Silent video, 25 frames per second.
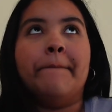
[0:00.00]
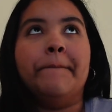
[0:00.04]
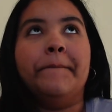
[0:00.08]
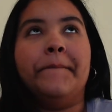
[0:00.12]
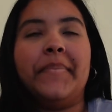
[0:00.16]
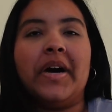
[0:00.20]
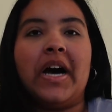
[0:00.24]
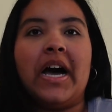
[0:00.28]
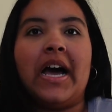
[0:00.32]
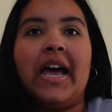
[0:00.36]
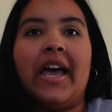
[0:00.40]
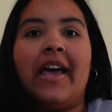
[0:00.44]

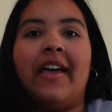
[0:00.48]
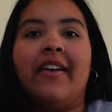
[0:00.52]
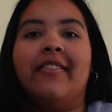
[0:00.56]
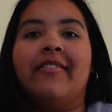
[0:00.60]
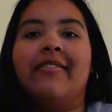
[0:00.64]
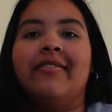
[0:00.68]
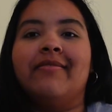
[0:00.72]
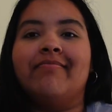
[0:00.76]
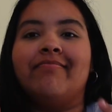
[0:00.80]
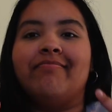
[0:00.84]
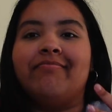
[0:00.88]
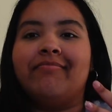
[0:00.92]
But
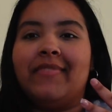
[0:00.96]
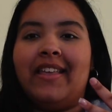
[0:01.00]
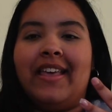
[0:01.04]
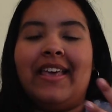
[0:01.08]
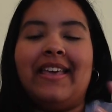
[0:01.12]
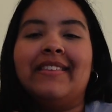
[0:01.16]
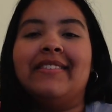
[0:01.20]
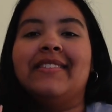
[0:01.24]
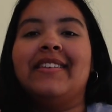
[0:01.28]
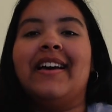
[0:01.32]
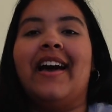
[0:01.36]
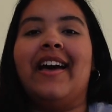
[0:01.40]

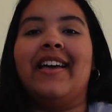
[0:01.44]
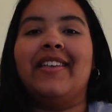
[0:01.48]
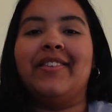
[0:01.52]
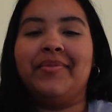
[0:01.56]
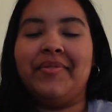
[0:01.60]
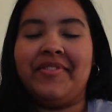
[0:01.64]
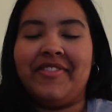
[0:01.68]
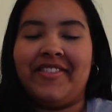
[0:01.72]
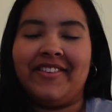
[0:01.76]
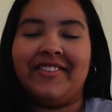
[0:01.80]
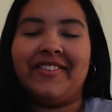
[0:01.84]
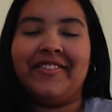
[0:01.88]
it ties
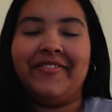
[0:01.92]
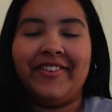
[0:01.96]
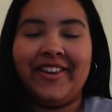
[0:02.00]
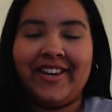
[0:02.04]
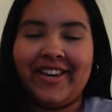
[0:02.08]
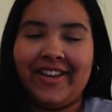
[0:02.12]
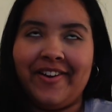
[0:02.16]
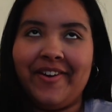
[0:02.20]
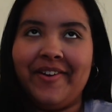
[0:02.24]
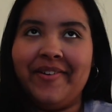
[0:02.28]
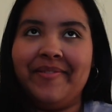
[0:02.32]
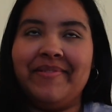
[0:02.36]
with this
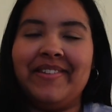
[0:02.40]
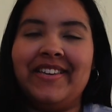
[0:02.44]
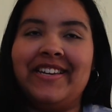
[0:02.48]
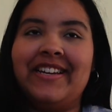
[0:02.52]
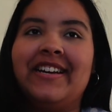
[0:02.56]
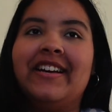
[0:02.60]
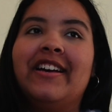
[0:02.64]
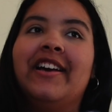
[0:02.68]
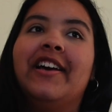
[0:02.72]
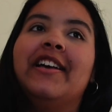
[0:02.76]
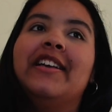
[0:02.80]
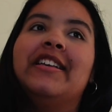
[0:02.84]
video
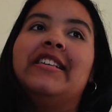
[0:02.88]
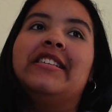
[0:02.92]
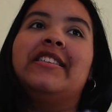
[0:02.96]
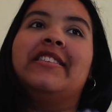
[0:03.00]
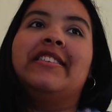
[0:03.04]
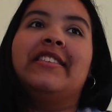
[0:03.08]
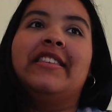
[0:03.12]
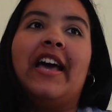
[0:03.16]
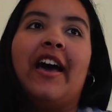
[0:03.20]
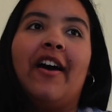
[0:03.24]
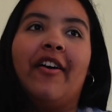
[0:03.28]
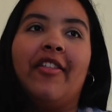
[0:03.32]
because
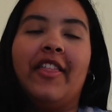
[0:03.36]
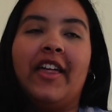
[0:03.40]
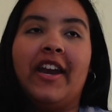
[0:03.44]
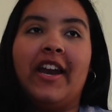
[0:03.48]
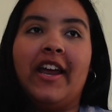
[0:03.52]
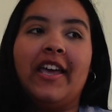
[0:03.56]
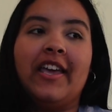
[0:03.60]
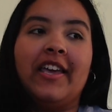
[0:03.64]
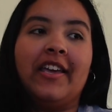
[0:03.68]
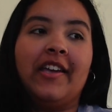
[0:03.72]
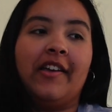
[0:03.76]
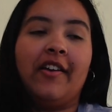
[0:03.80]
now that
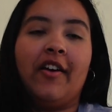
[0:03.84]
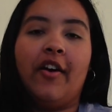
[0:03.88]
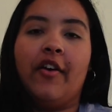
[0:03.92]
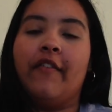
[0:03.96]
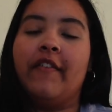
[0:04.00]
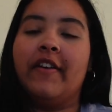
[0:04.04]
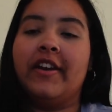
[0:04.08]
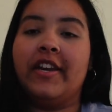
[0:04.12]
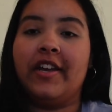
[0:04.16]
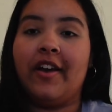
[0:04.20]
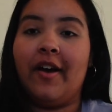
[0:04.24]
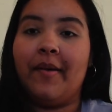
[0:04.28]
I
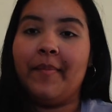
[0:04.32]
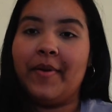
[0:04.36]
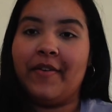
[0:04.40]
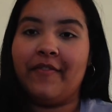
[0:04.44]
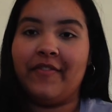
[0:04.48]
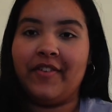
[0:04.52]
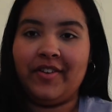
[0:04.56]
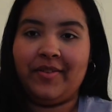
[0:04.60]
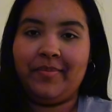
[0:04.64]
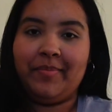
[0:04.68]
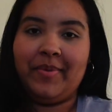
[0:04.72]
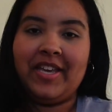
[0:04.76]
already got my
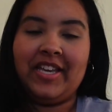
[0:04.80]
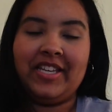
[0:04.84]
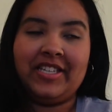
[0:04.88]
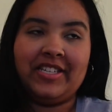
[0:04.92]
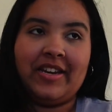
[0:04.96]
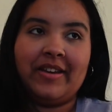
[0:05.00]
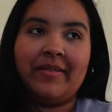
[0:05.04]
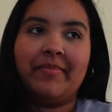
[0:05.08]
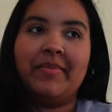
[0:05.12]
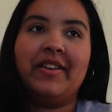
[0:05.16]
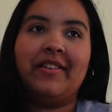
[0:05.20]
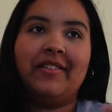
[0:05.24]
first
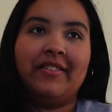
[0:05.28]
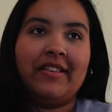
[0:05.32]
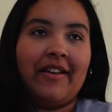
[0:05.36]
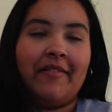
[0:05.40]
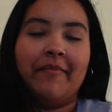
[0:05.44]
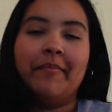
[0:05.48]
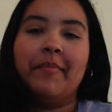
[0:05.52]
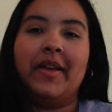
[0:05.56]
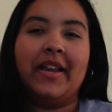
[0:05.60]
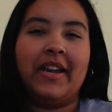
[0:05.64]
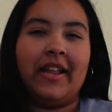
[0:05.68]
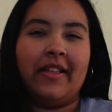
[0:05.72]
paycheck, because
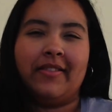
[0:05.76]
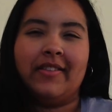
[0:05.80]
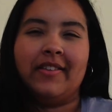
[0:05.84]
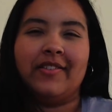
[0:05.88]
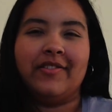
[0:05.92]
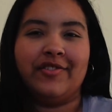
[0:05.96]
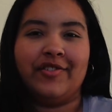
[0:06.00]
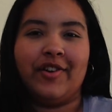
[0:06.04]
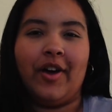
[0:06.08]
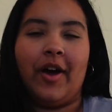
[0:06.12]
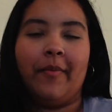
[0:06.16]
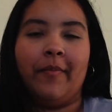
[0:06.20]
I've been at
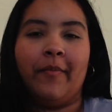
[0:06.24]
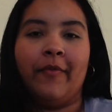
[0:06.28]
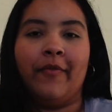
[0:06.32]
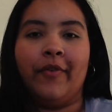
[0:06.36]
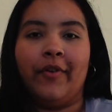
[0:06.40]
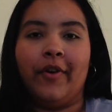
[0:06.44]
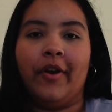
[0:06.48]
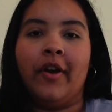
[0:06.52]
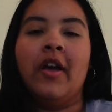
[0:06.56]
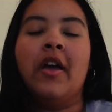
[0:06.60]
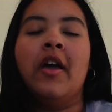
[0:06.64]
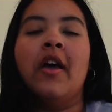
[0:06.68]
this job
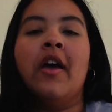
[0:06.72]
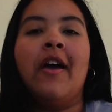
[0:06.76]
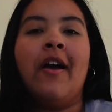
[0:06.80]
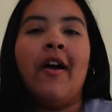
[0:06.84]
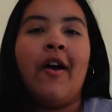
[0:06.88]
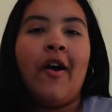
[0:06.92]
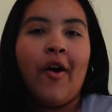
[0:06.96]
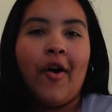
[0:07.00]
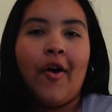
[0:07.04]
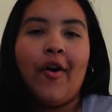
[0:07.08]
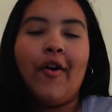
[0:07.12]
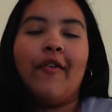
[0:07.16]
for
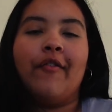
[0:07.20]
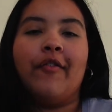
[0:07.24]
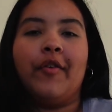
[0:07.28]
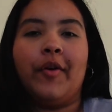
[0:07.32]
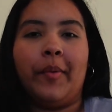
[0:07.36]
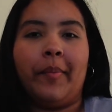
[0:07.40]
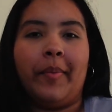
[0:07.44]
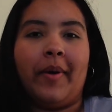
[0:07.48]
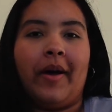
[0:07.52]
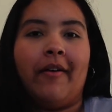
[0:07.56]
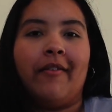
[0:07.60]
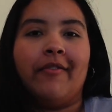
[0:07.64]
over
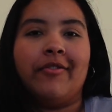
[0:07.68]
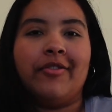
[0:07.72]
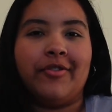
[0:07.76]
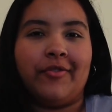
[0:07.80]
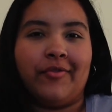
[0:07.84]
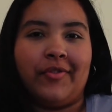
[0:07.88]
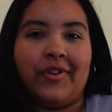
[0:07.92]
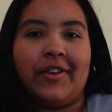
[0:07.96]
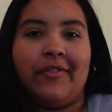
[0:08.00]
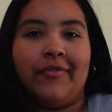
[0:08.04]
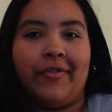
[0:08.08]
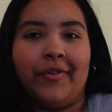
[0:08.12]
about
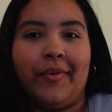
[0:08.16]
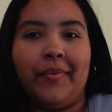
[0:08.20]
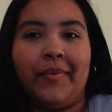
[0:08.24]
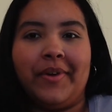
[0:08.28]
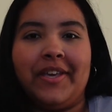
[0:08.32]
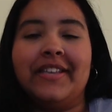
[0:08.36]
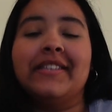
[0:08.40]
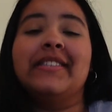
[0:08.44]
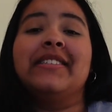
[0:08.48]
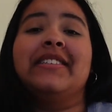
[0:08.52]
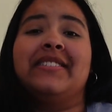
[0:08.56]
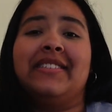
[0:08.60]
3-4
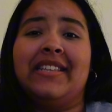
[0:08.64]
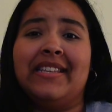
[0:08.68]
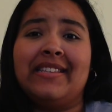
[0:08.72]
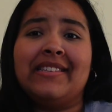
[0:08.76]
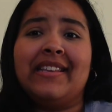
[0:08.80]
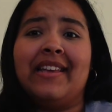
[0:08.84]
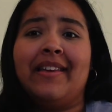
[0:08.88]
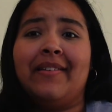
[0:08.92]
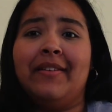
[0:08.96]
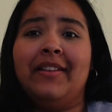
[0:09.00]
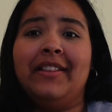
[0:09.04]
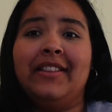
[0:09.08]
weeks since
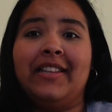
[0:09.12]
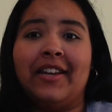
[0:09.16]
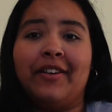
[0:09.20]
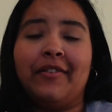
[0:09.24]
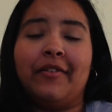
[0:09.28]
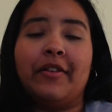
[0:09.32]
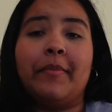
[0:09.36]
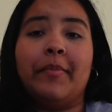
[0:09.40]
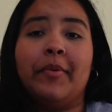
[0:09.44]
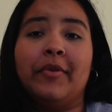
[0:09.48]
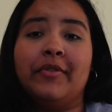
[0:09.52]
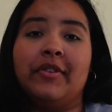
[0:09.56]
I
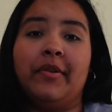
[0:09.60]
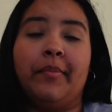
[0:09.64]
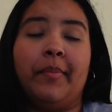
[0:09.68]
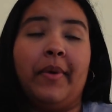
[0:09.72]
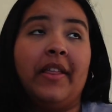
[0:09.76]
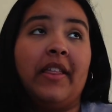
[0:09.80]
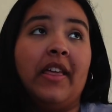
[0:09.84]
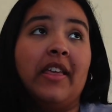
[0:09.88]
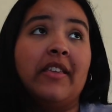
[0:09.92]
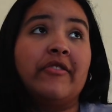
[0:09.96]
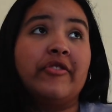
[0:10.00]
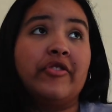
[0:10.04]
literally posted
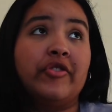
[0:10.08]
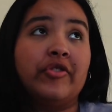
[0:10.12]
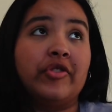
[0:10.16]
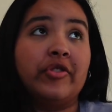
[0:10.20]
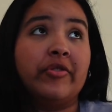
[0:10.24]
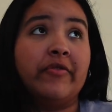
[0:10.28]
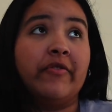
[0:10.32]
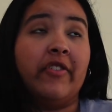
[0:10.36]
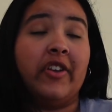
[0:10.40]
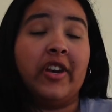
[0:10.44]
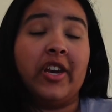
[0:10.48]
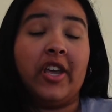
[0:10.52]
my last
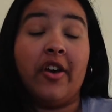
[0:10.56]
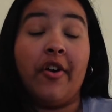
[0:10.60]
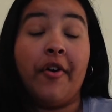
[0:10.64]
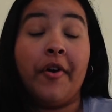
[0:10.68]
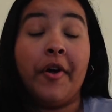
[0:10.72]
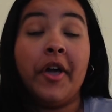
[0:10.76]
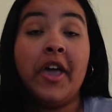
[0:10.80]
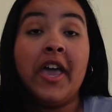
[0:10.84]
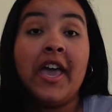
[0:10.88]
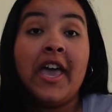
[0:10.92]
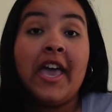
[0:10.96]
YouTube video,